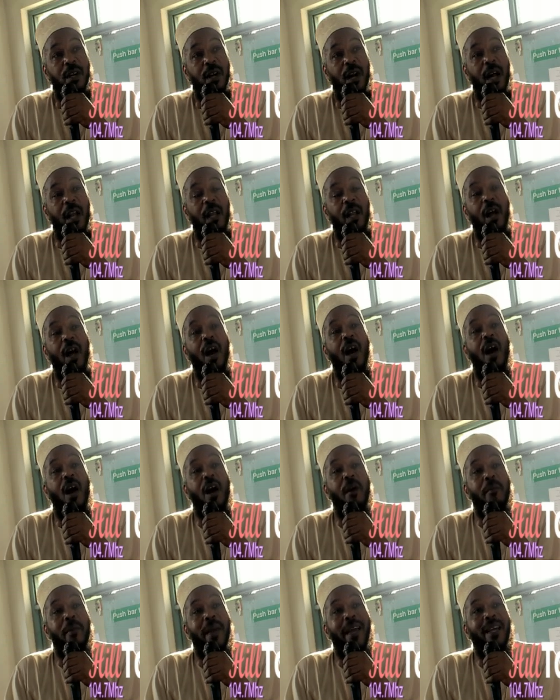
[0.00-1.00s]

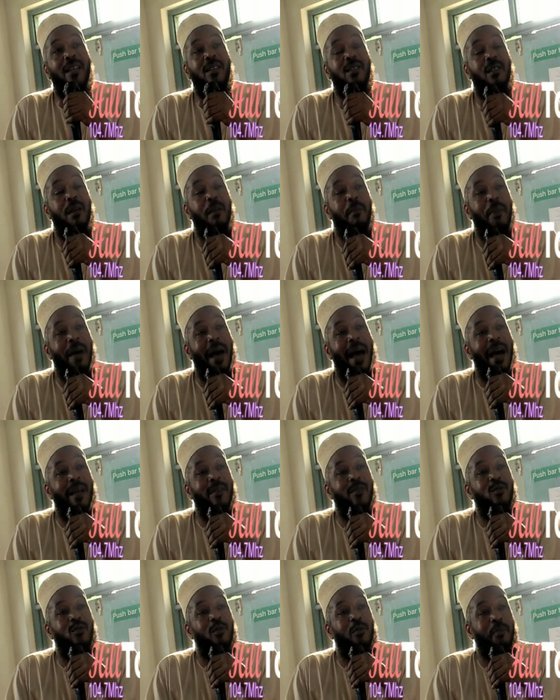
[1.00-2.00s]
Allah makes the
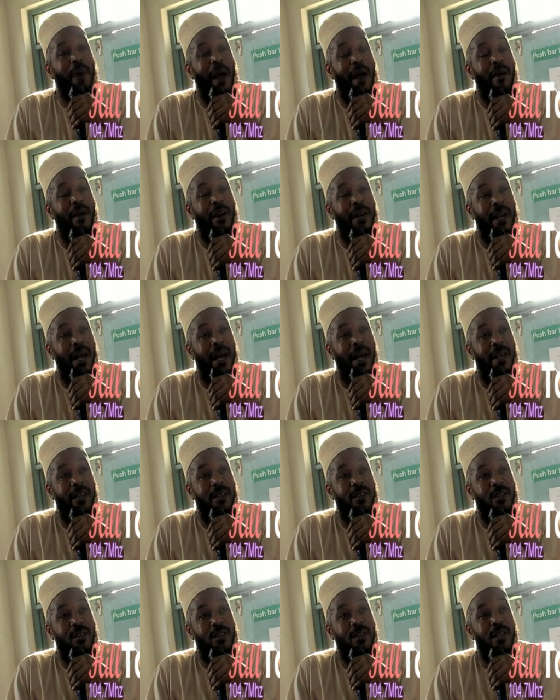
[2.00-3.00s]
path to
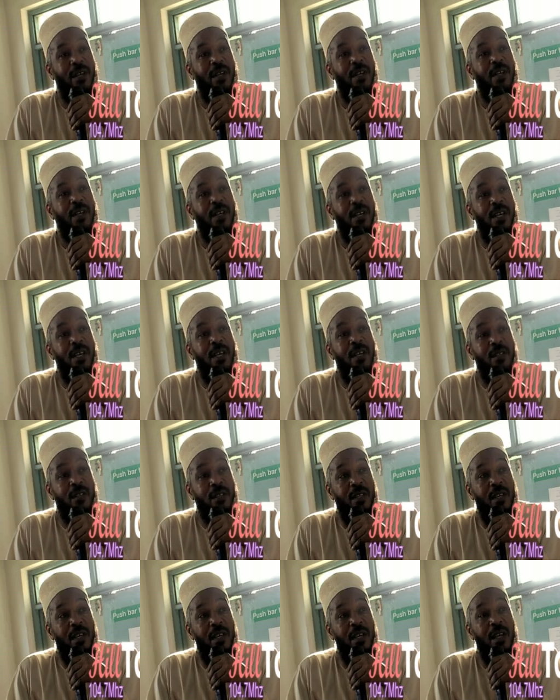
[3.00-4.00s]
paradise
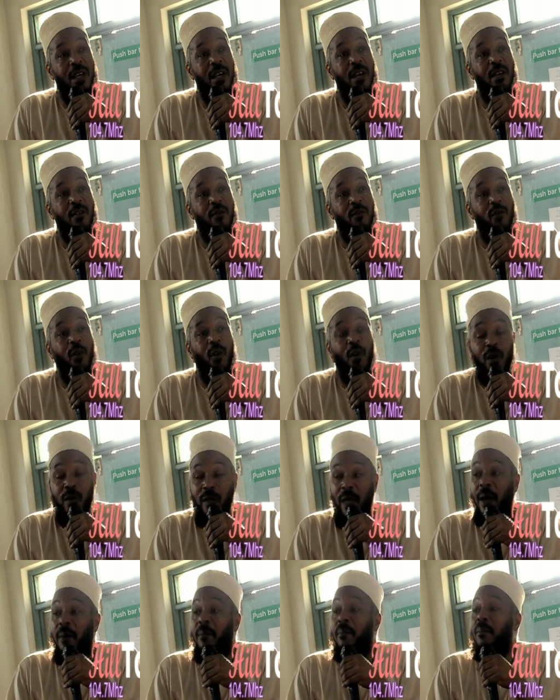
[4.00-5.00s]
easy for
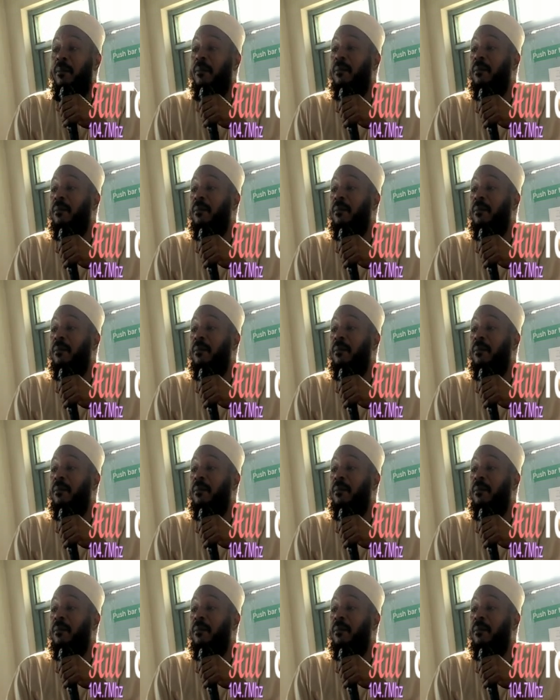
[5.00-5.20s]
them.